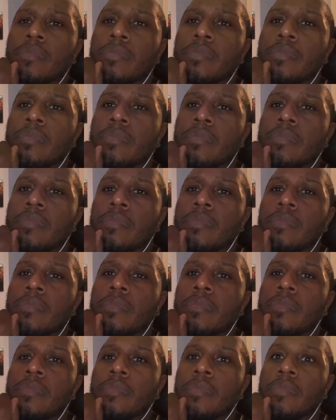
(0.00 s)

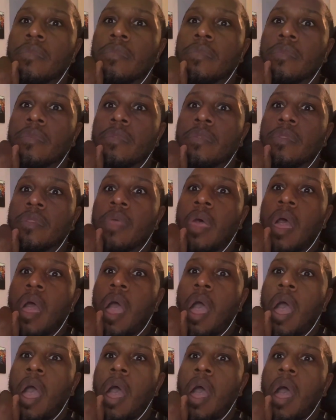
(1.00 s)

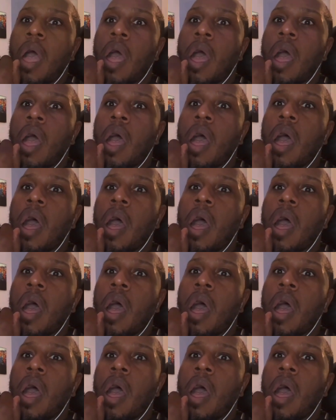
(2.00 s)
Nobody speaks.